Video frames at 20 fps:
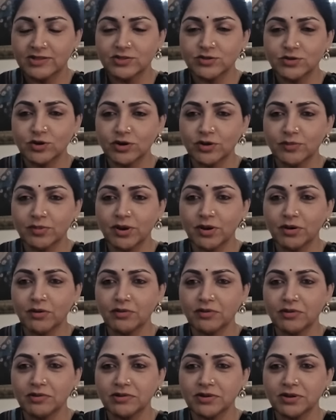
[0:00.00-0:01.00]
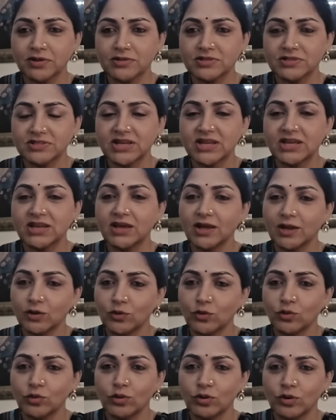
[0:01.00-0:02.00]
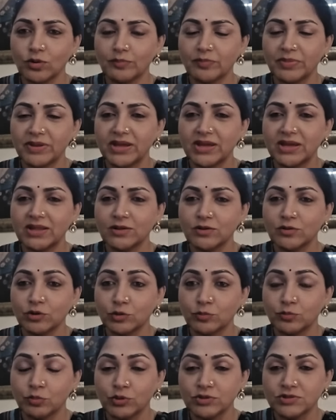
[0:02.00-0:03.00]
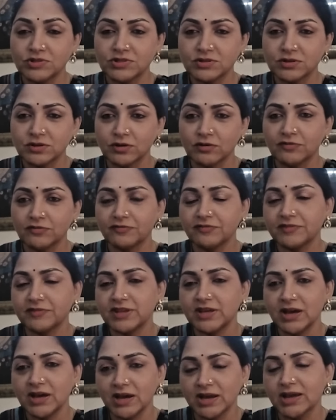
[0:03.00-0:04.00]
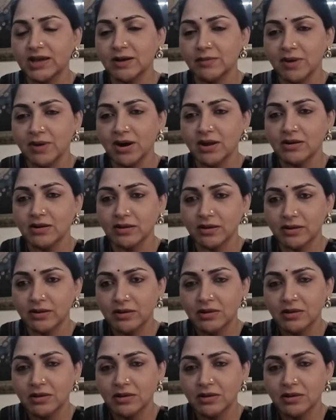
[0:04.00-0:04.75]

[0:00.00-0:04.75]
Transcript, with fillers: It's not about saying hello or being in the good books of the high command.